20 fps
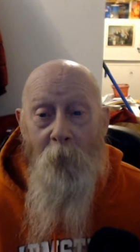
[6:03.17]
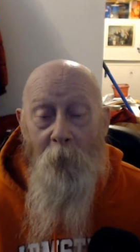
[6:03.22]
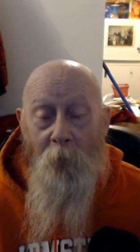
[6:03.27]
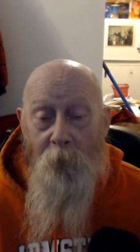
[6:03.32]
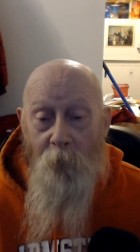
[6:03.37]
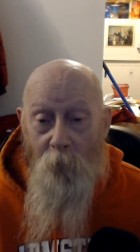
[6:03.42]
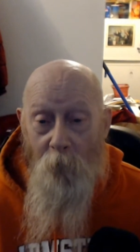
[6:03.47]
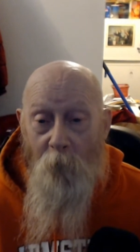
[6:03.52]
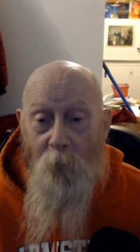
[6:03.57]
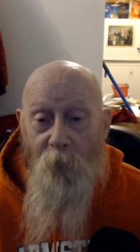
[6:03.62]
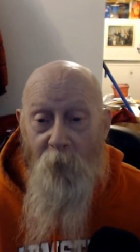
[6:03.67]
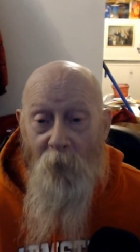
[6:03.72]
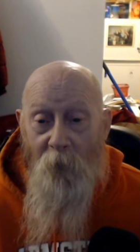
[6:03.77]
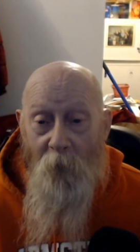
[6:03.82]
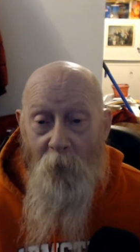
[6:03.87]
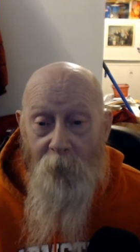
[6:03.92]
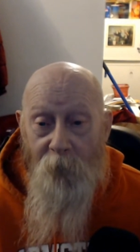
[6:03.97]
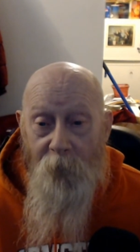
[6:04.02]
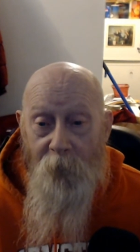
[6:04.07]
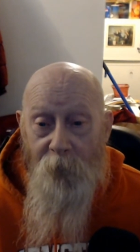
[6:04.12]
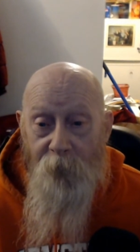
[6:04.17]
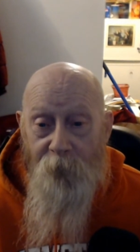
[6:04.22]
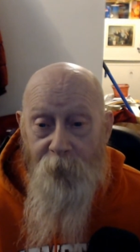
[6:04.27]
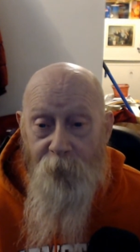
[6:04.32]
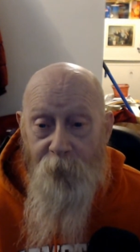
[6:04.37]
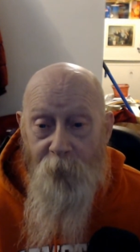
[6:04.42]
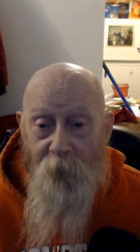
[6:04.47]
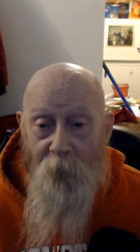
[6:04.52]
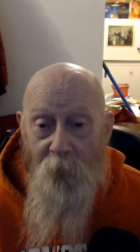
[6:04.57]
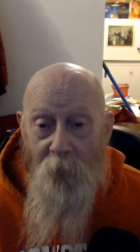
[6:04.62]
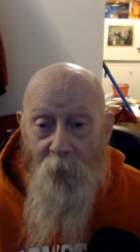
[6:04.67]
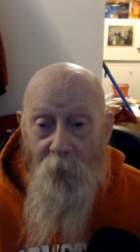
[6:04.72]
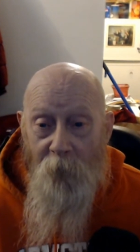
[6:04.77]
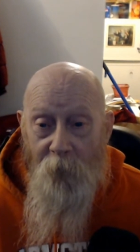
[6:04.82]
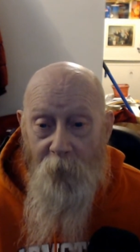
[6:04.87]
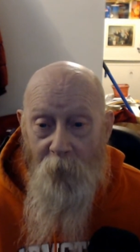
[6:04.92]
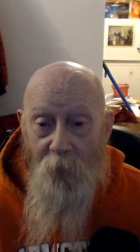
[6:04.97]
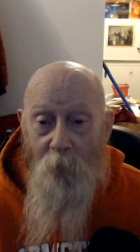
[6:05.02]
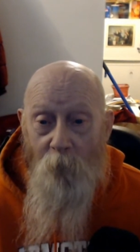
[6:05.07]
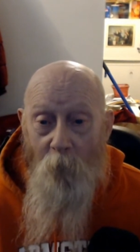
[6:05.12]
your beloveds
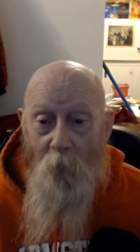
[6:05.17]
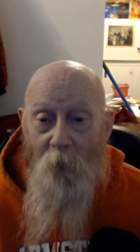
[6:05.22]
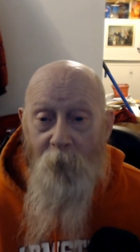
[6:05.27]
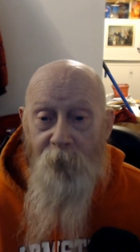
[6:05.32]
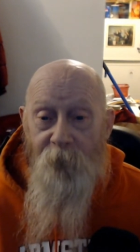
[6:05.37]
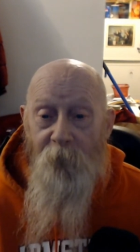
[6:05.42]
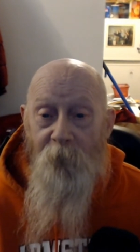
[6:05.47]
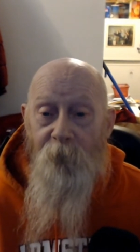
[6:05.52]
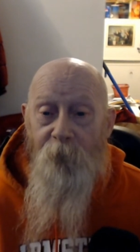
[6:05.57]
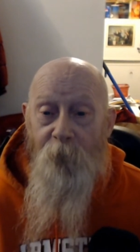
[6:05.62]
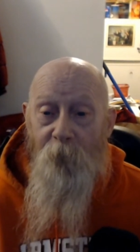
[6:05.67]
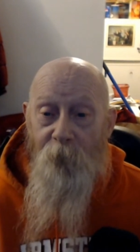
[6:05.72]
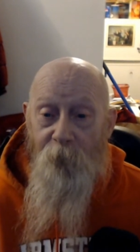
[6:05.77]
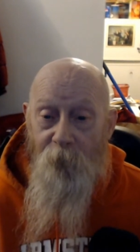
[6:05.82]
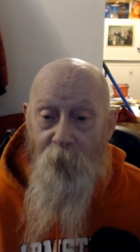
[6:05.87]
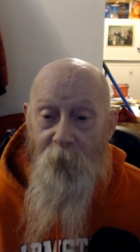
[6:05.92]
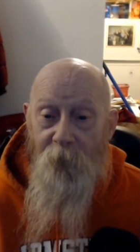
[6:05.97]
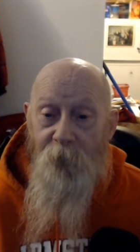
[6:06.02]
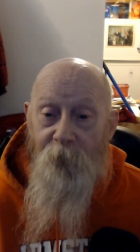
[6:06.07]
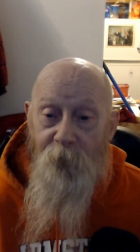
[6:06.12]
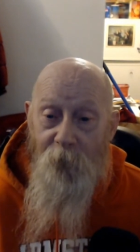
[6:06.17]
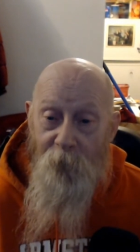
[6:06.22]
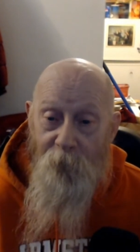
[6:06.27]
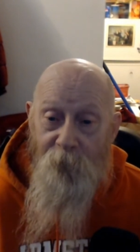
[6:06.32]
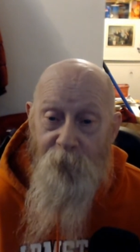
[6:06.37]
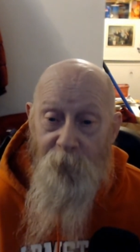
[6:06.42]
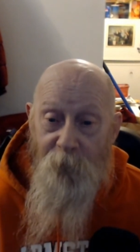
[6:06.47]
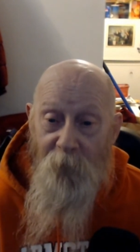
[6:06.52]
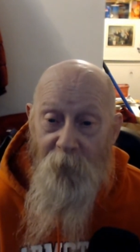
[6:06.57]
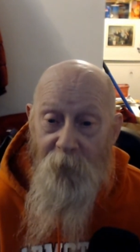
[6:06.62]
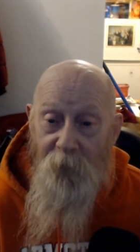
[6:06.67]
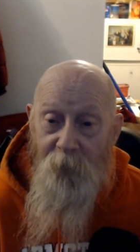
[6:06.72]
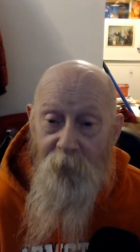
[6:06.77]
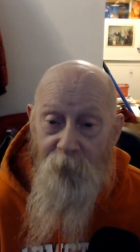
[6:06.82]
can watch it for free, so to speak,